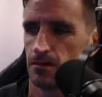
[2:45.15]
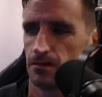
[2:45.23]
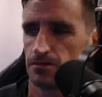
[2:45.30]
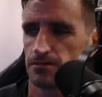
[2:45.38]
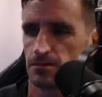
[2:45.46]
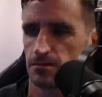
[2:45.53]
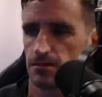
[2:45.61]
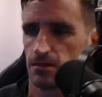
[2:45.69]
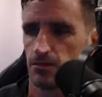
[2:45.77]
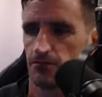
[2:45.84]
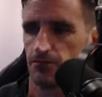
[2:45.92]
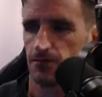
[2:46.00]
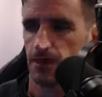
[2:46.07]
This is a
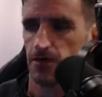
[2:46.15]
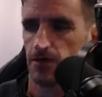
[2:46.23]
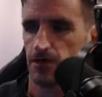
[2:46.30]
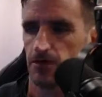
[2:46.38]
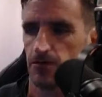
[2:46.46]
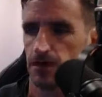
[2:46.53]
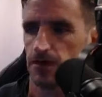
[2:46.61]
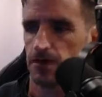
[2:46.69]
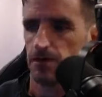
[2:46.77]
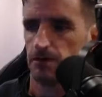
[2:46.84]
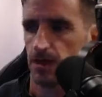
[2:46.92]
little area right here,